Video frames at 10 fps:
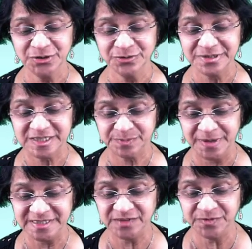you
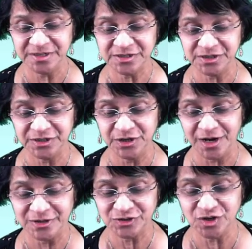specific
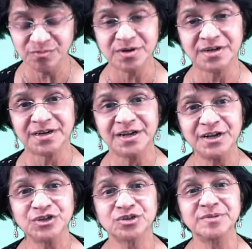stereoisomer
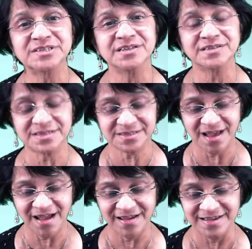to be
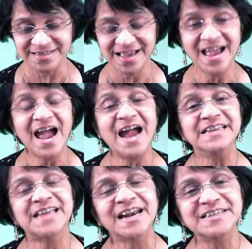synthesized,
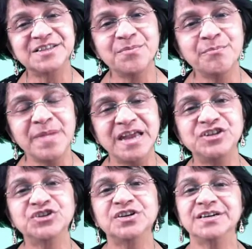and that is the
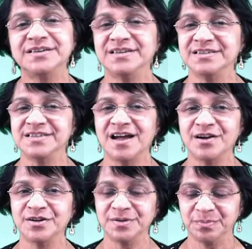major
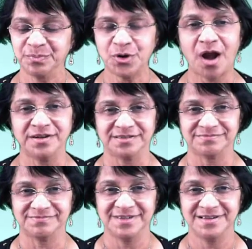desired
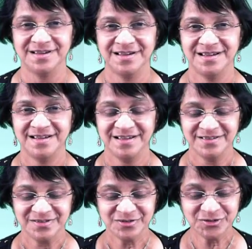product.
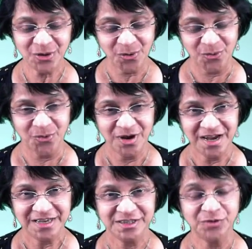So,
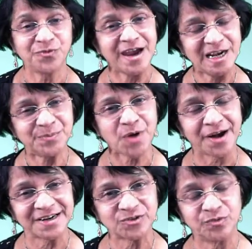the final
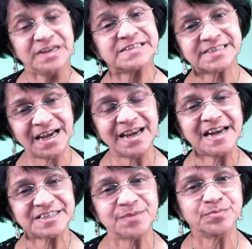product will still
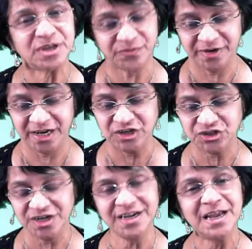need some
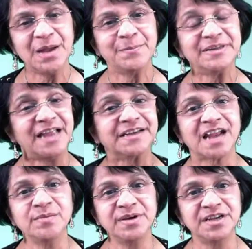purification, but
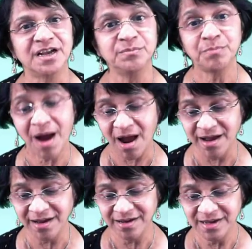that can be done
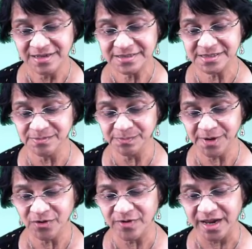by
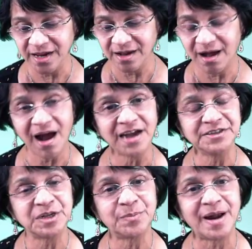simple way,
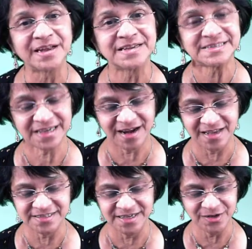either by
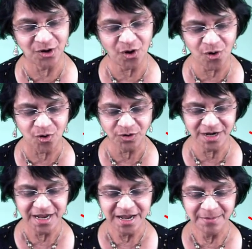crystallizing
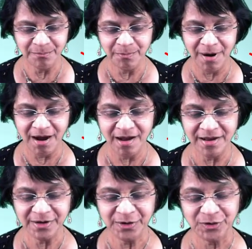or
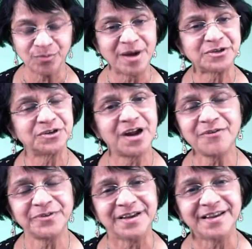by
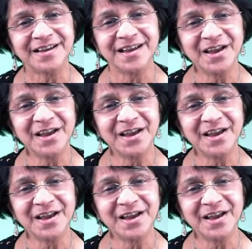chromatography.